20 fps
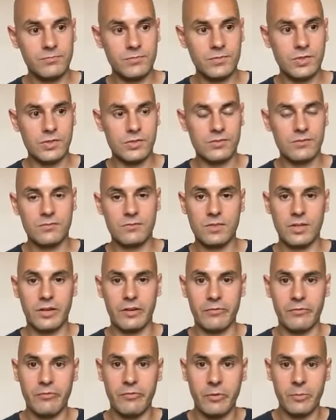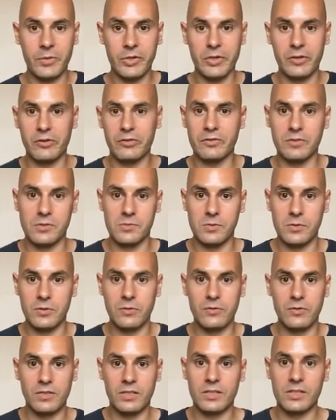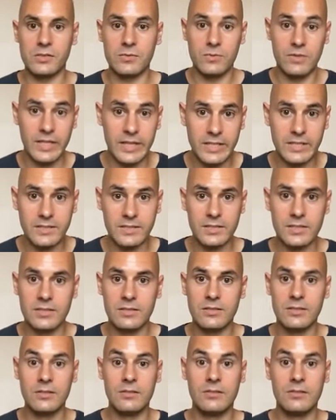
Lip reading: just kind of fobbing off because we don't think it's related.